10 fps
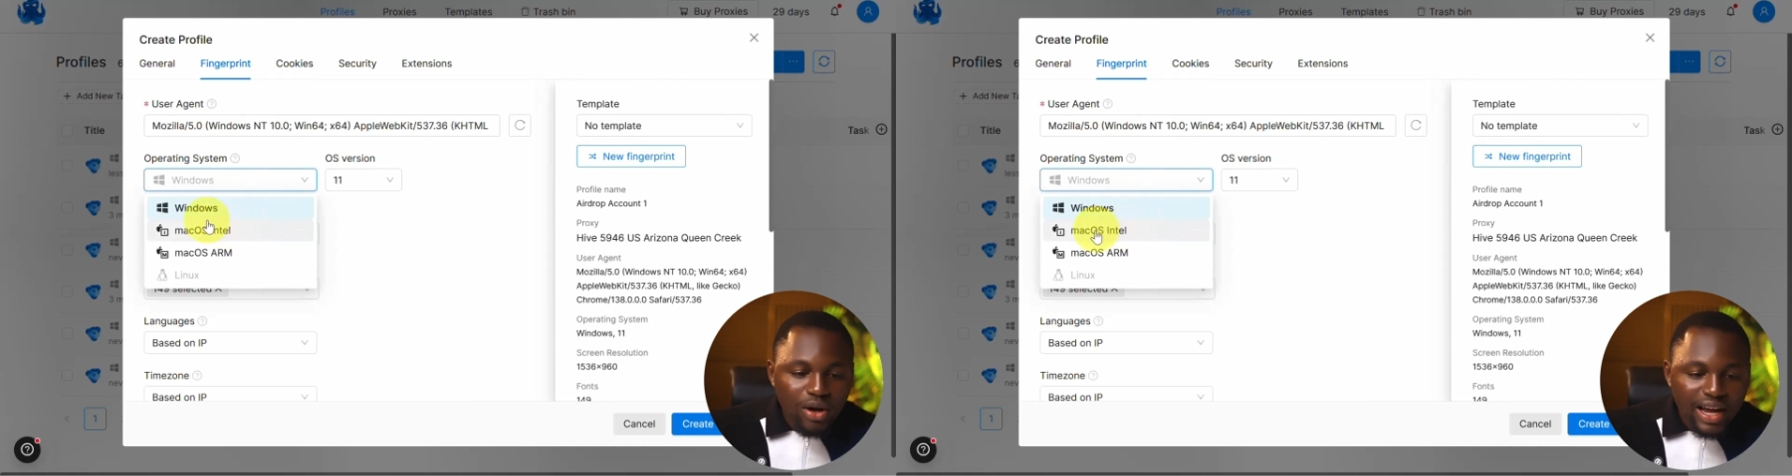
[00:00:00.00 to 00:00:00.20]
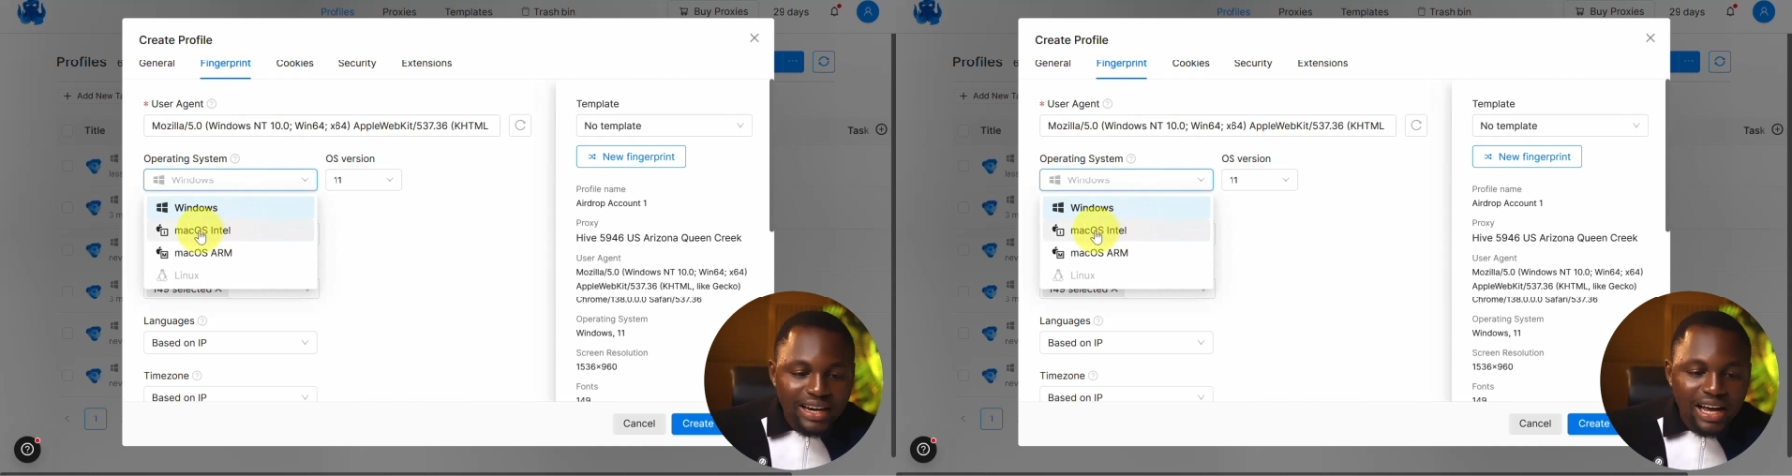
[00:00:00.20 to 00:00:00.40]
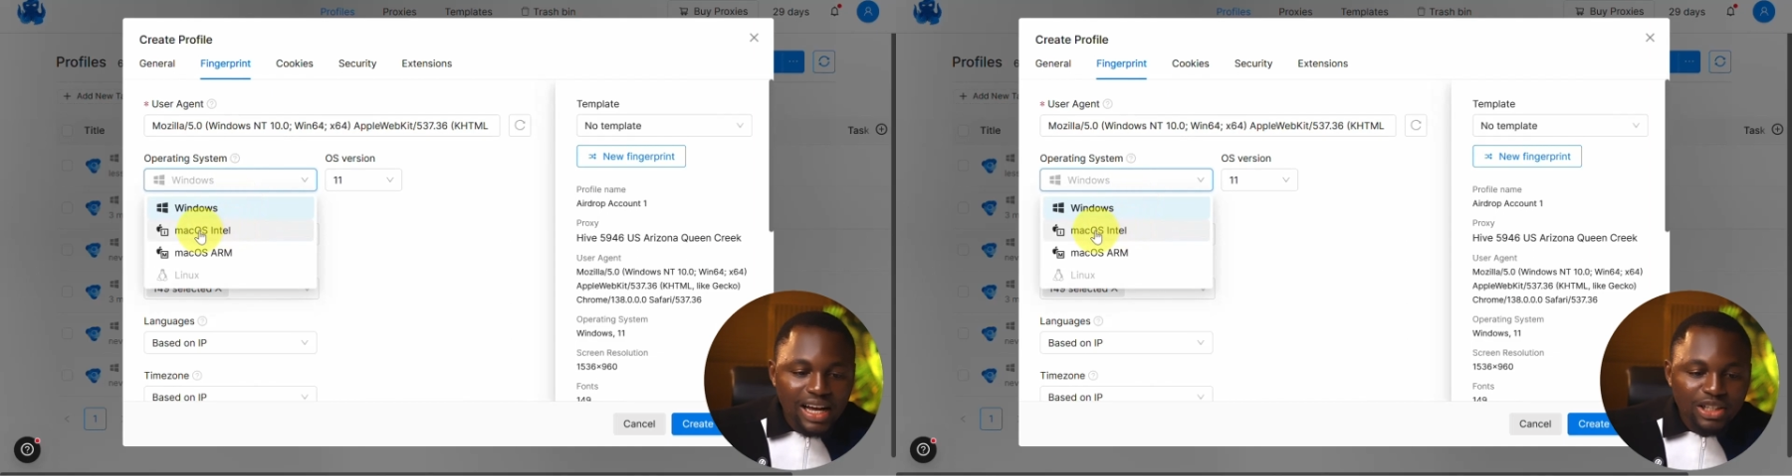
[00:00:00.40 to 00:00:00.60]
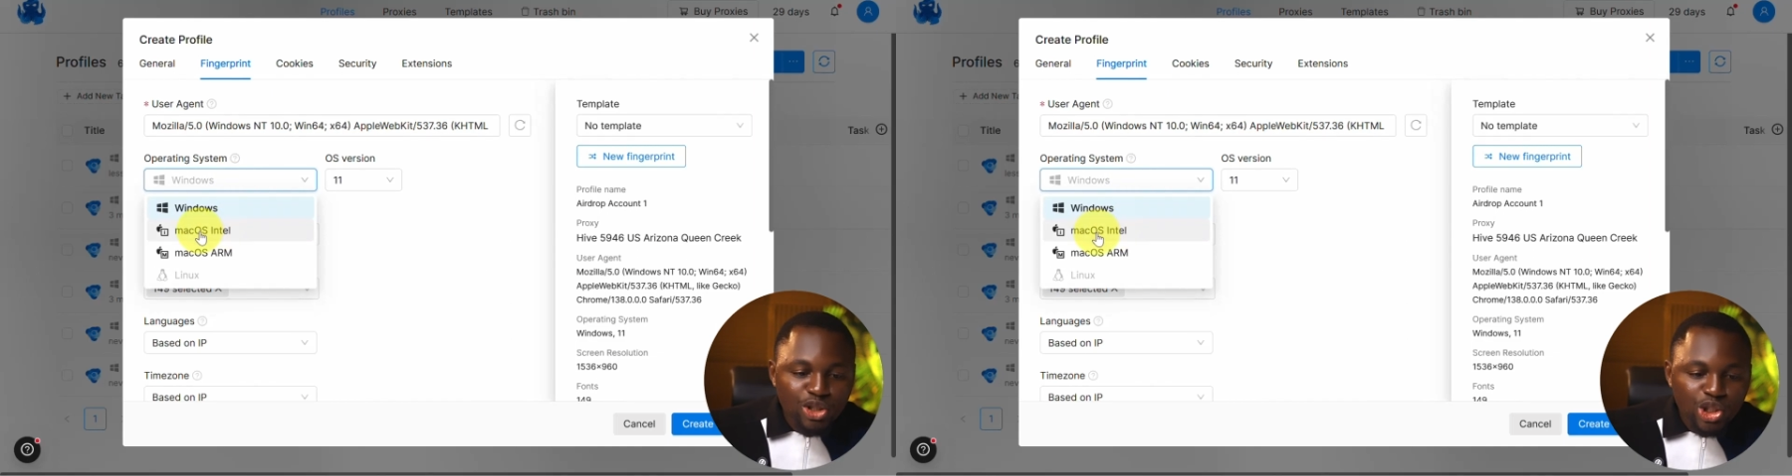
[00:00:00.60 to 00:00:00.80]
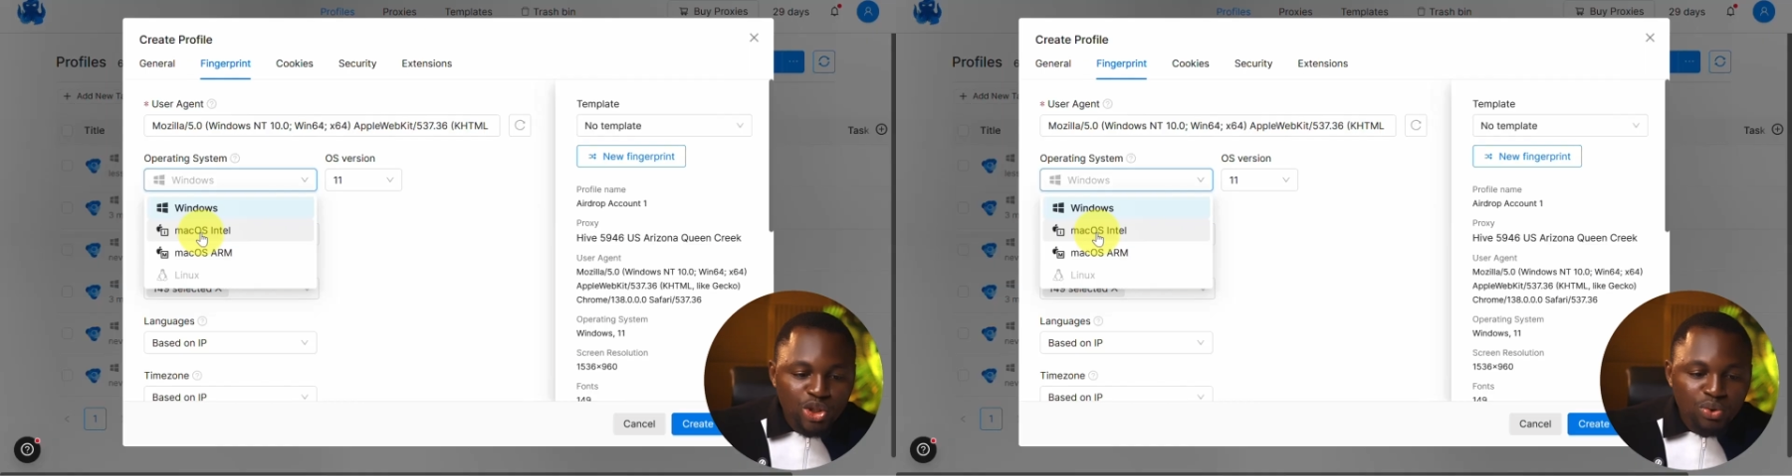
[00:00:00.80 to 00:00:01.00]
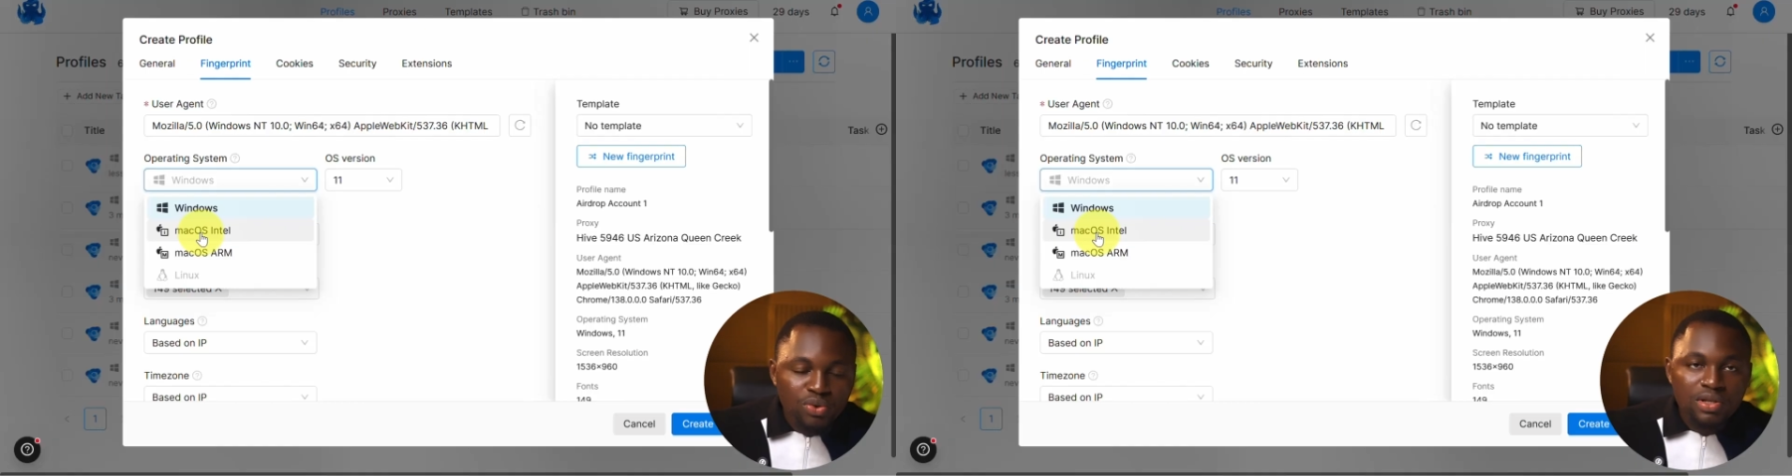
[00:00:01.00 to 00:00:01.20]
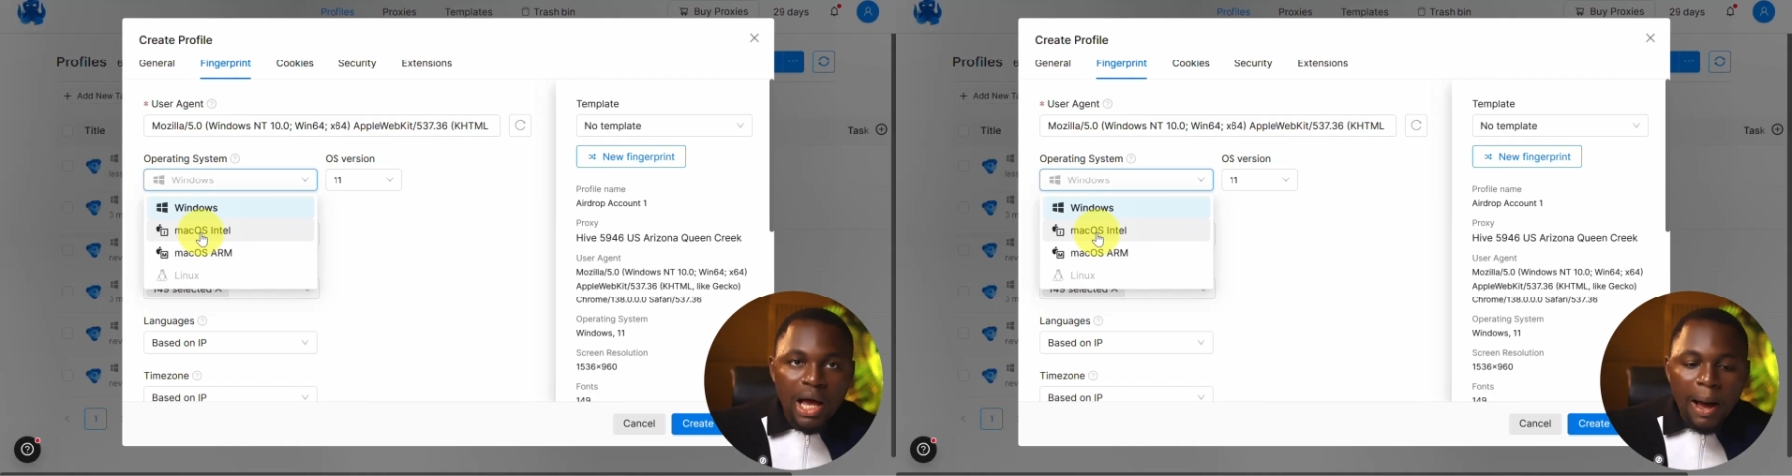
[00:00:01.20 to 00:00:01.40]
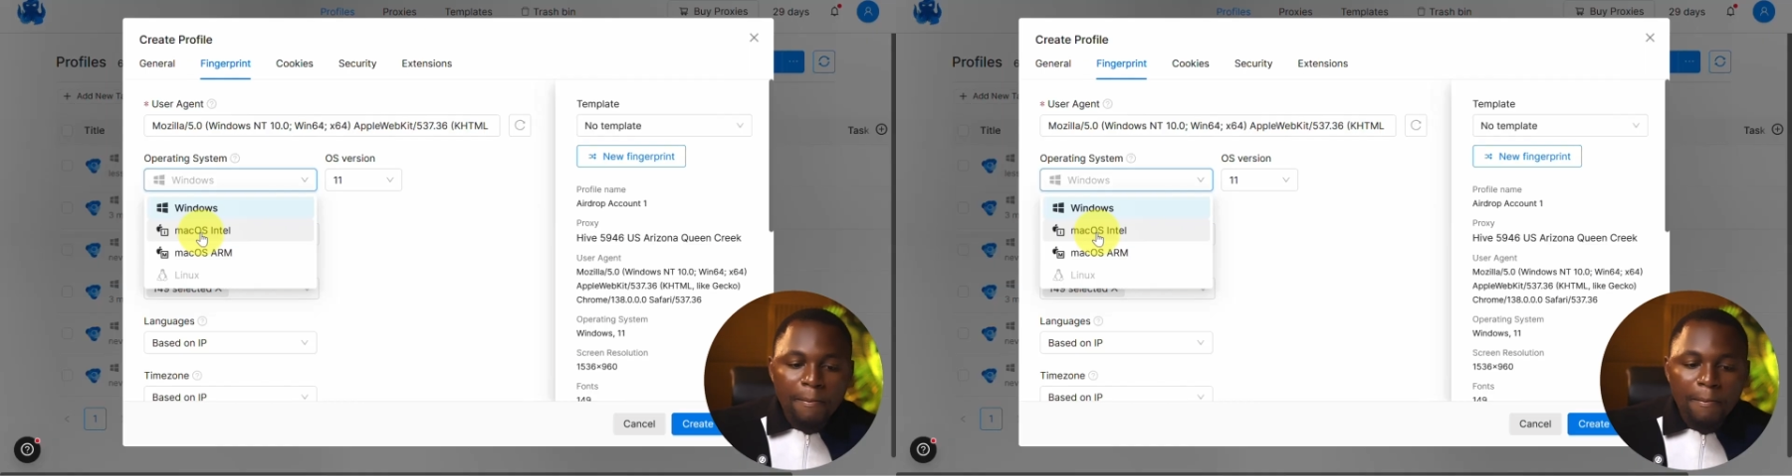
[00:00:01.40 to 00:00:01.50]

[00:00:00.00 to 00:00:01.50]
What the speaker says: go ahead and use